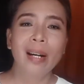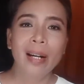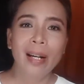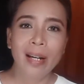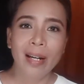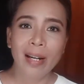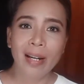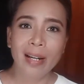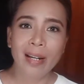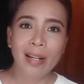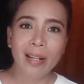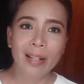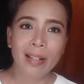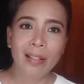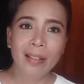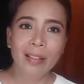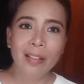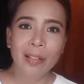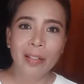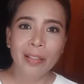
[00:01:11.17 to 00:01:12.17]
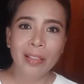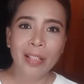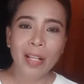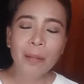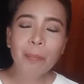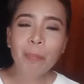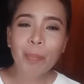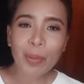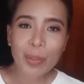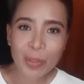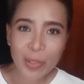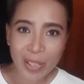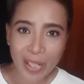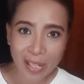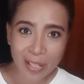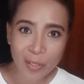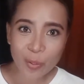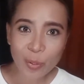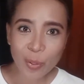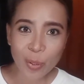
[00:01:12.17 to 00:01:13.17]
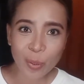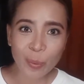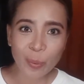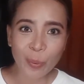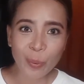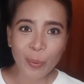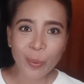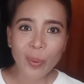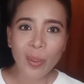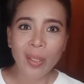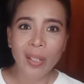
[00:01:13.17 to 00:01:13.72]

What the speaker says: that pertains to